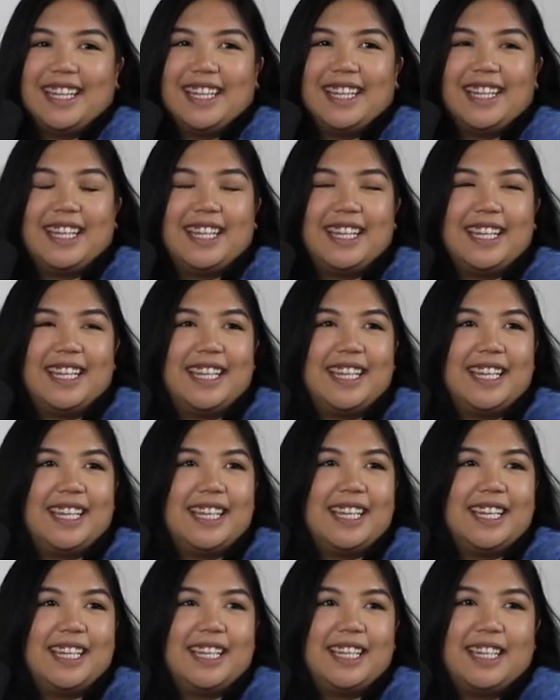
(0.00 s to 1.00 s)

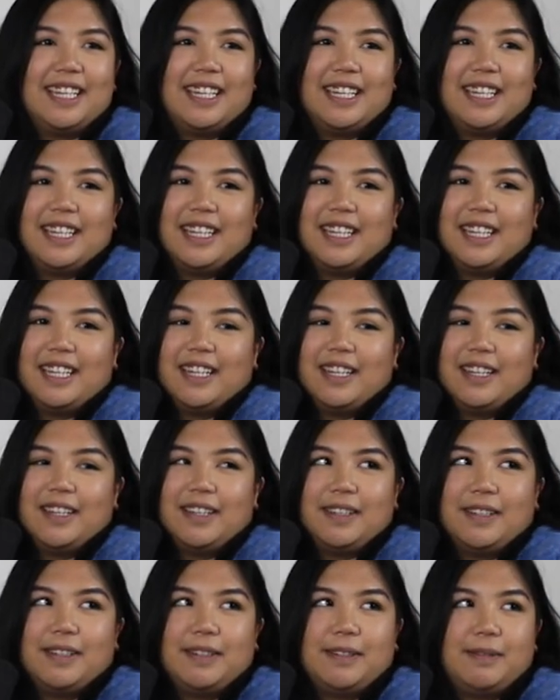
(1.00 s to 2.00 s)

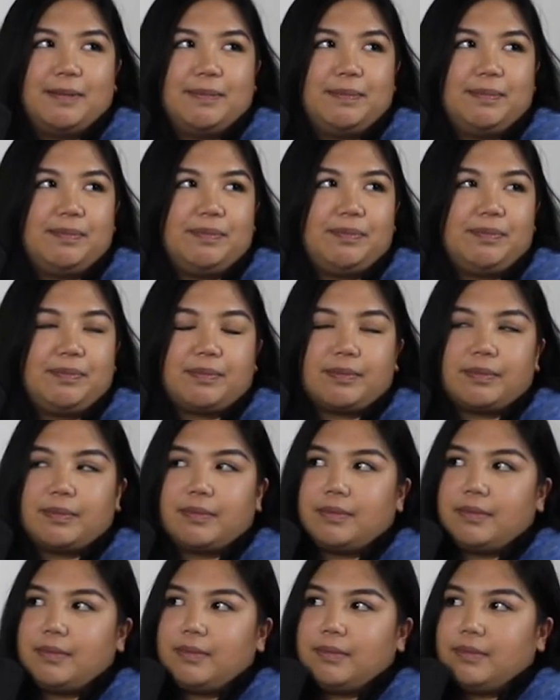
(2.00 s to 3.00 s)

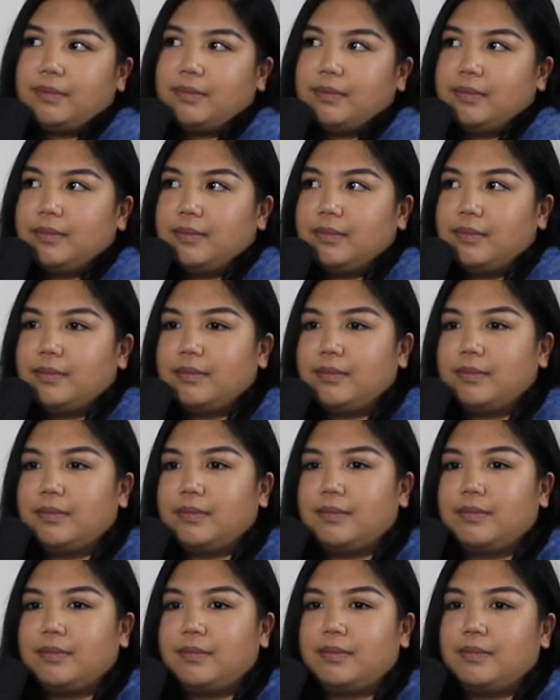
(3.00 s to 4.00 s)

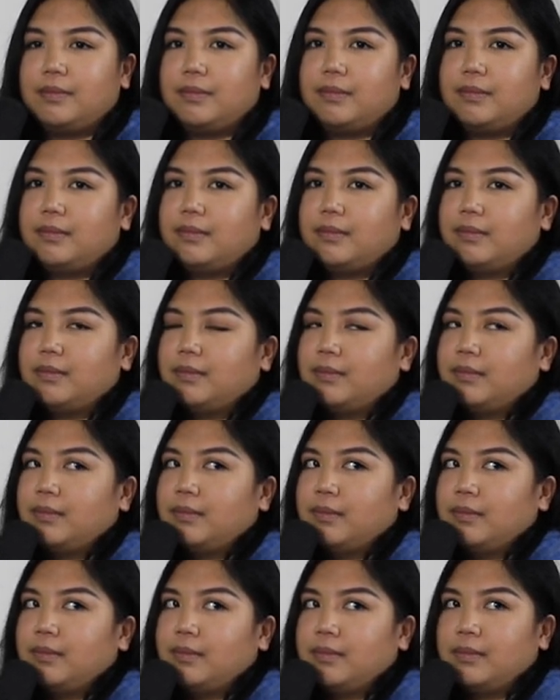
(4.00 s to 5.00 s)

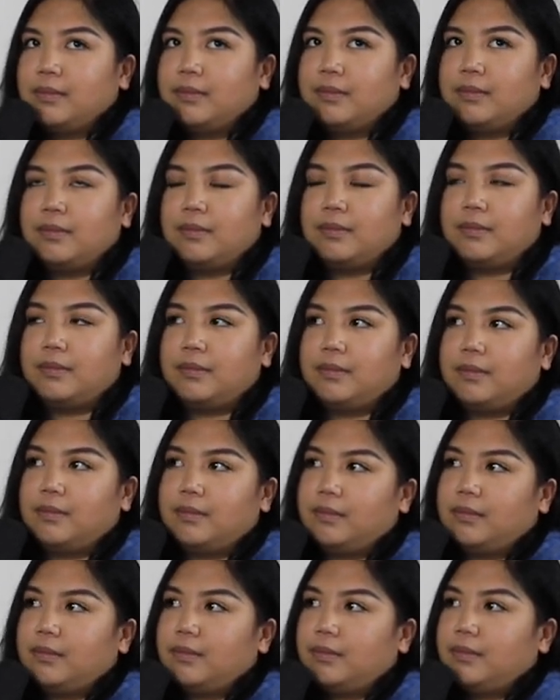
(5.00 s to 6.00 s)

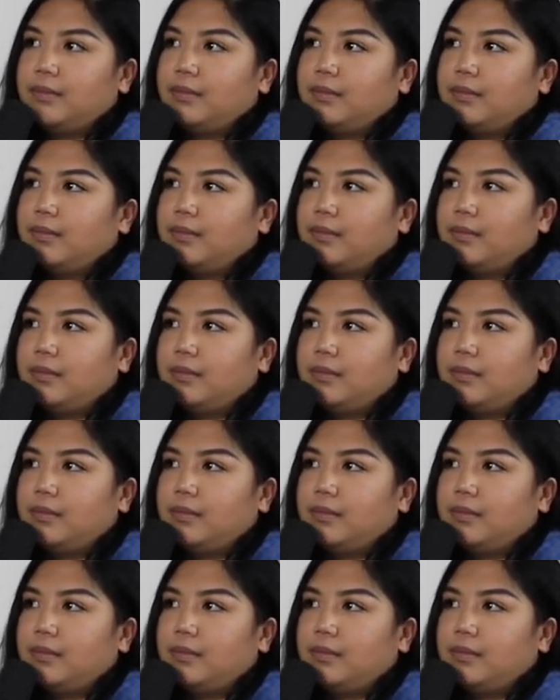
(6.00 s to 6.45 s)
The person shown says nothing.